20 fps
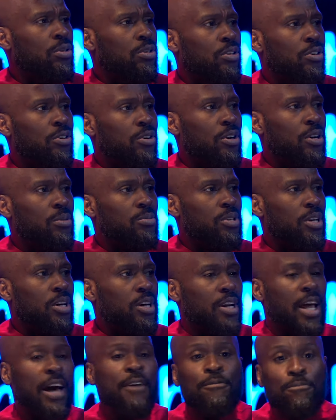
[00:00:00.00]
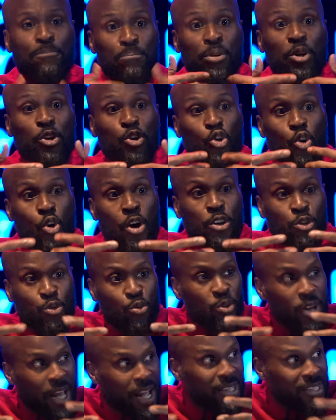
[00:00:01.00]
You know what I'm saying? I've been going
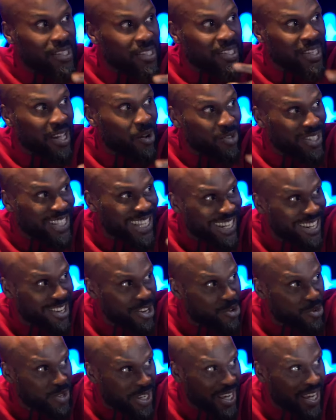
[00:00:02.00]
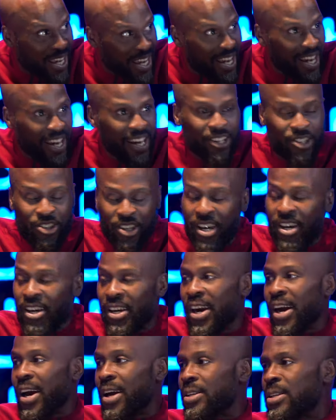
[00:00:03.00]
through that since I was a little kid. So zero
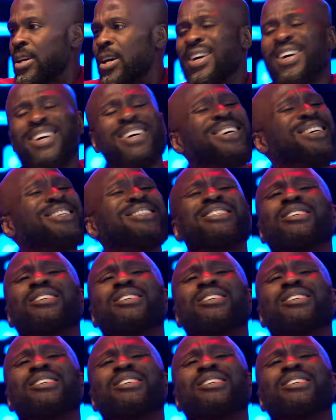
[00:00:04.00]
tolerance for bullies.